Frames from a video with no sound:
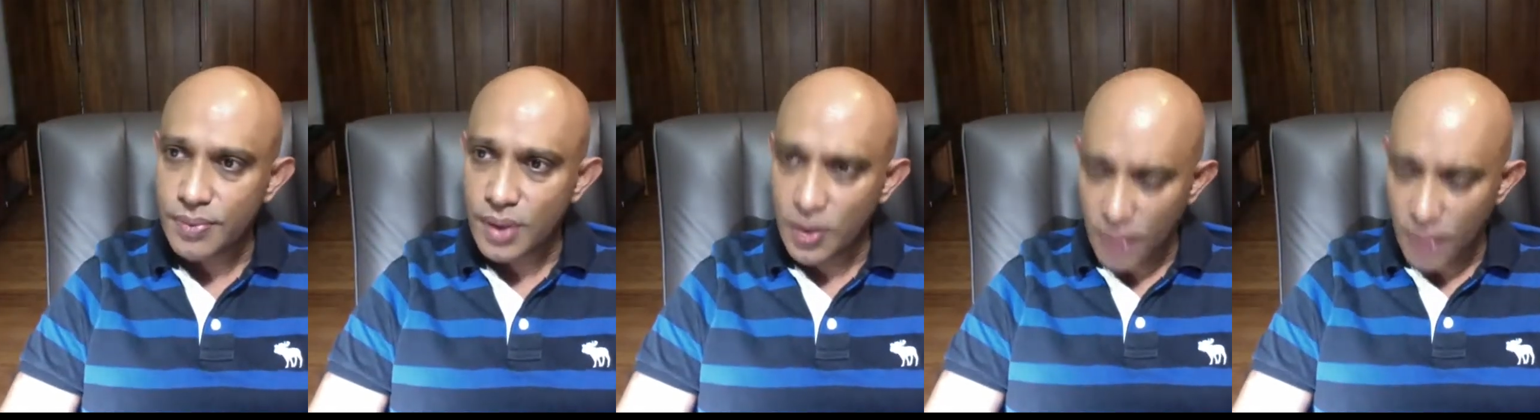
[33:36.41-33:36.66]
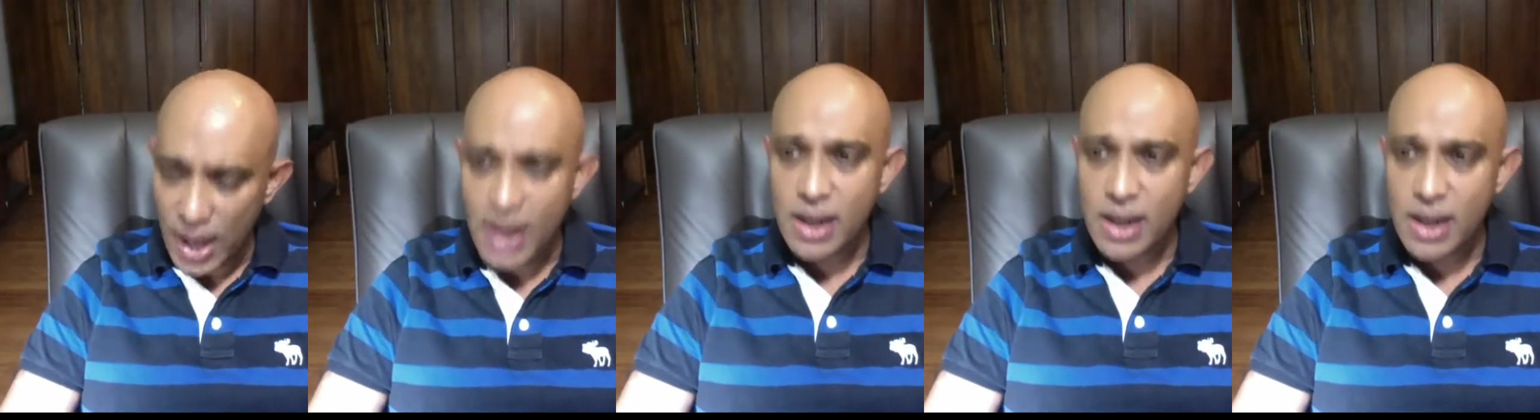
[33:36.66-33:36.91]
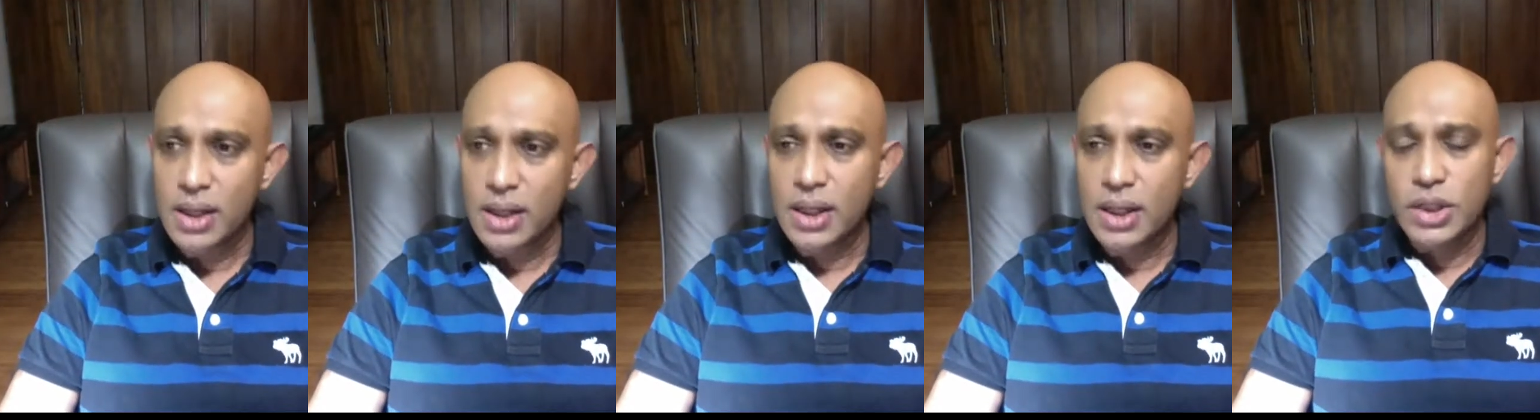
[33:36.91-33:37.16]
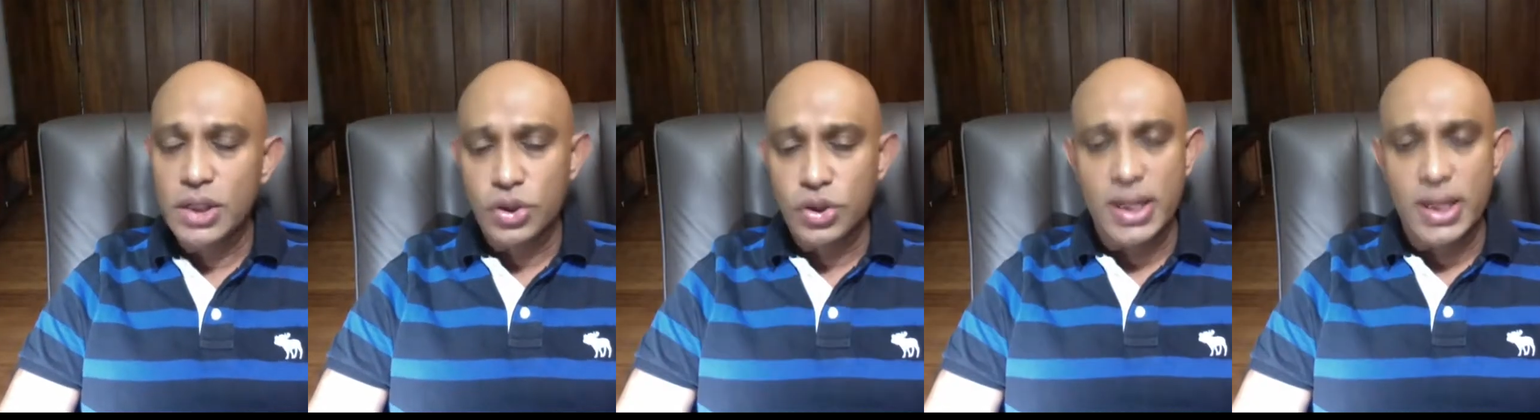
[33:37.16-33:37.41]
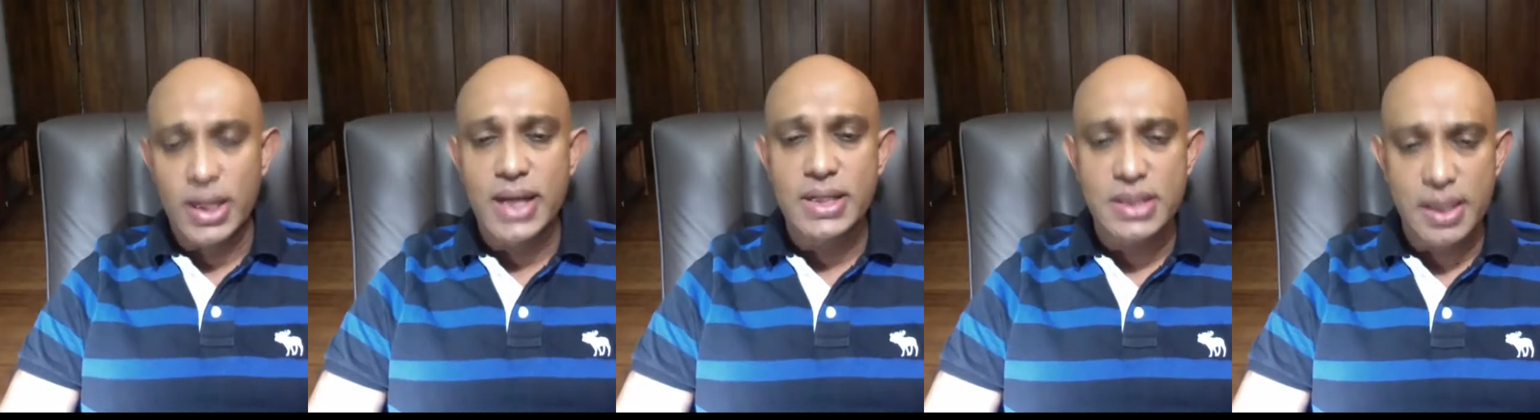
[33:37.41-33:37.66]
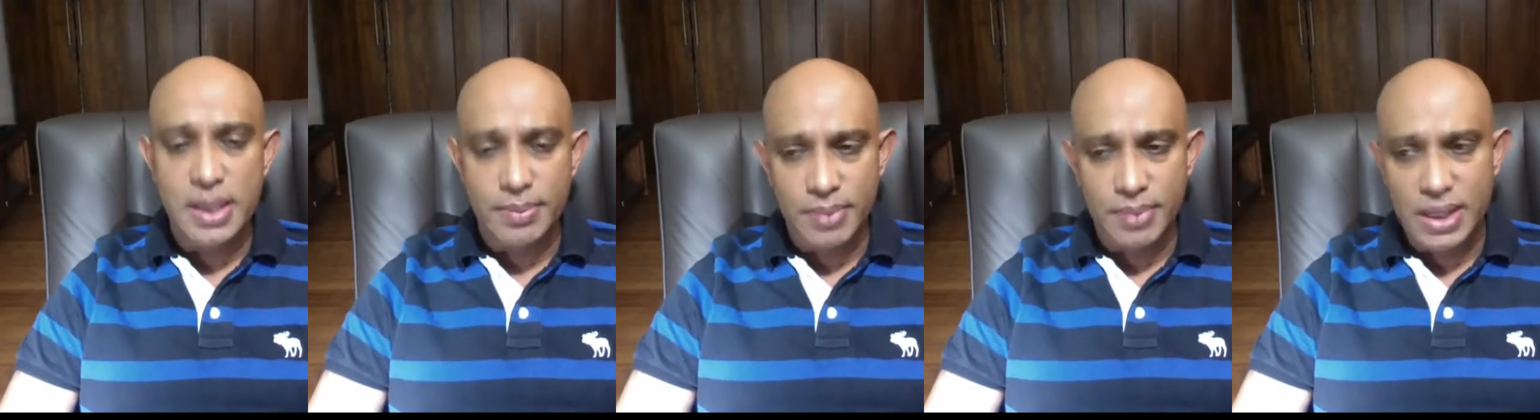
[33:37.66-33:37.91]
Right? So that is
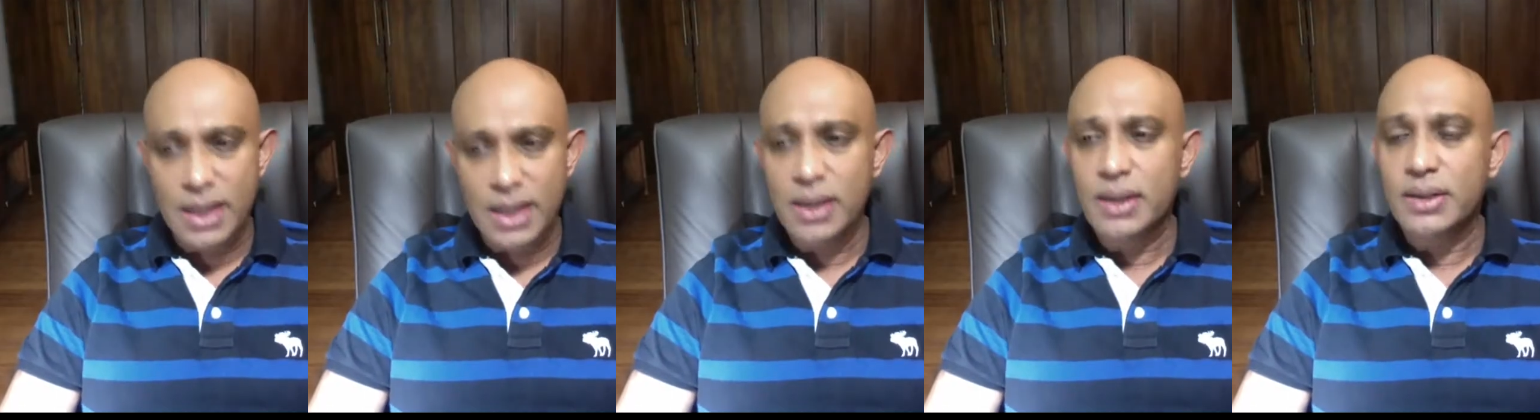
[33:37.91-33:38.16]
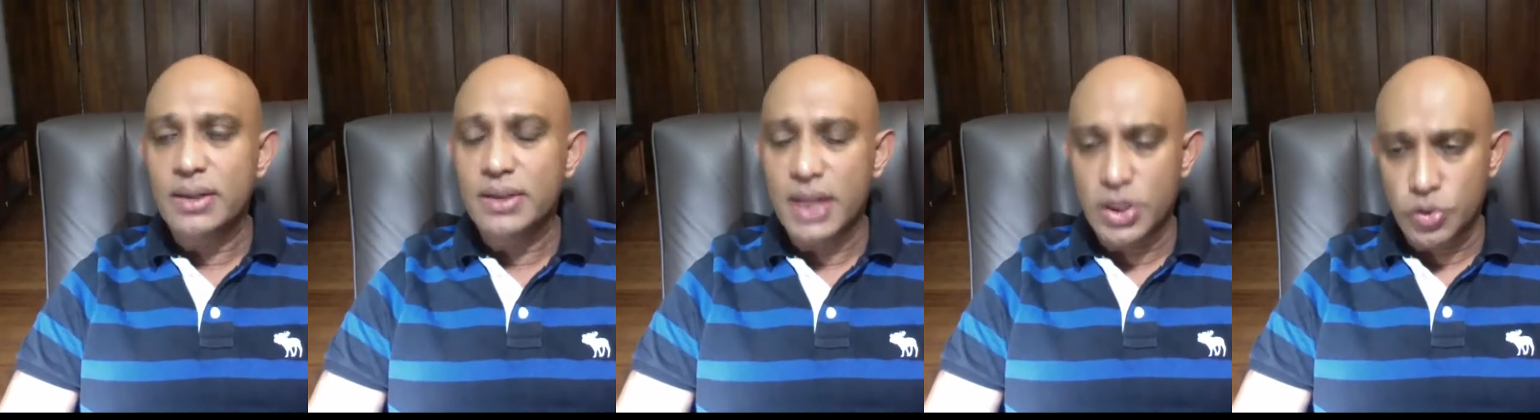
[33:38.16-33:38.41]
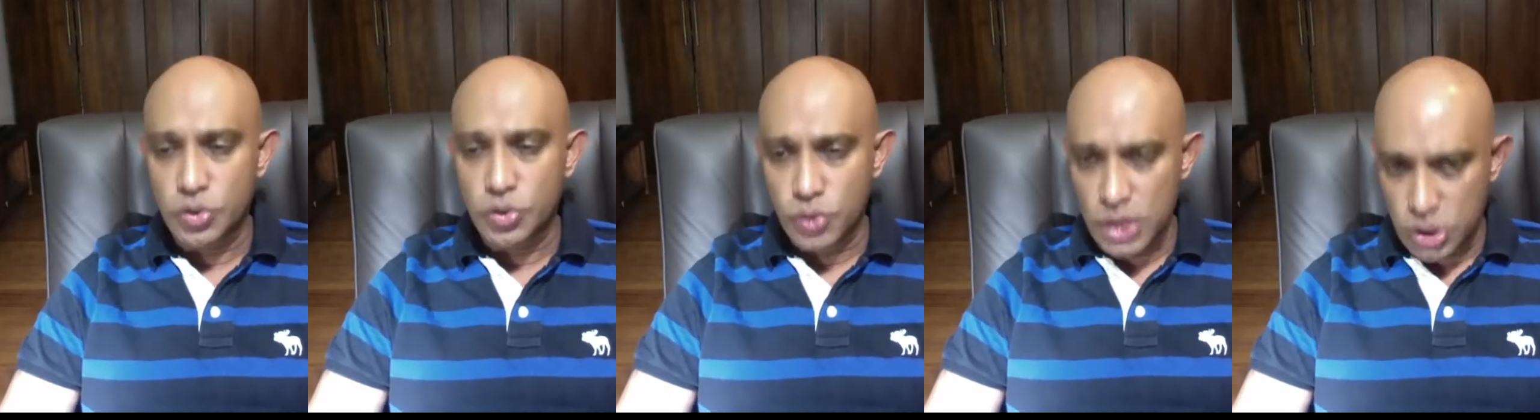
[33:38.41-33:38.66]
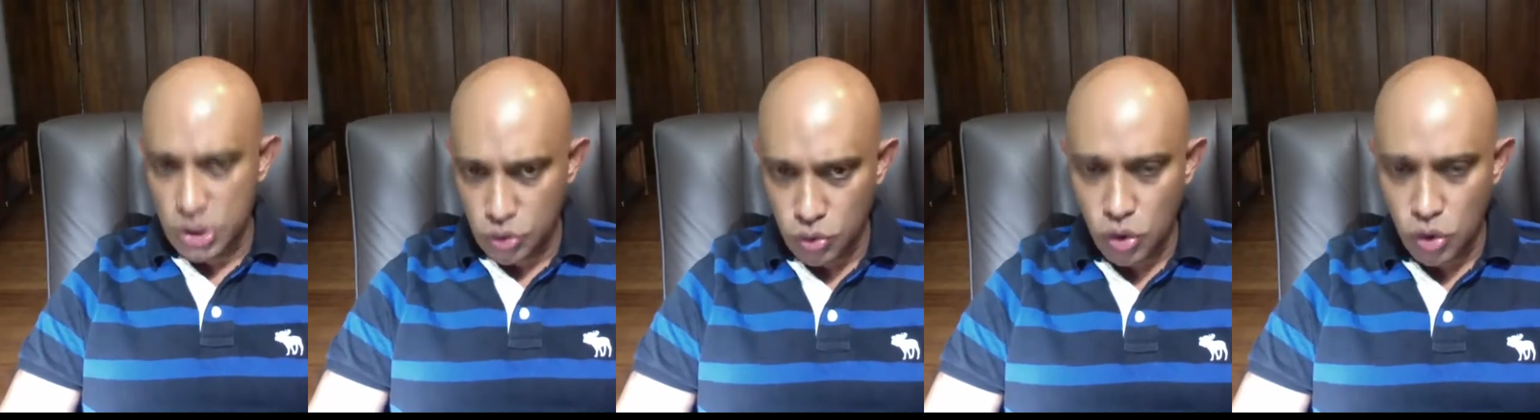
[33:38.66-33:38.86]
something that you need to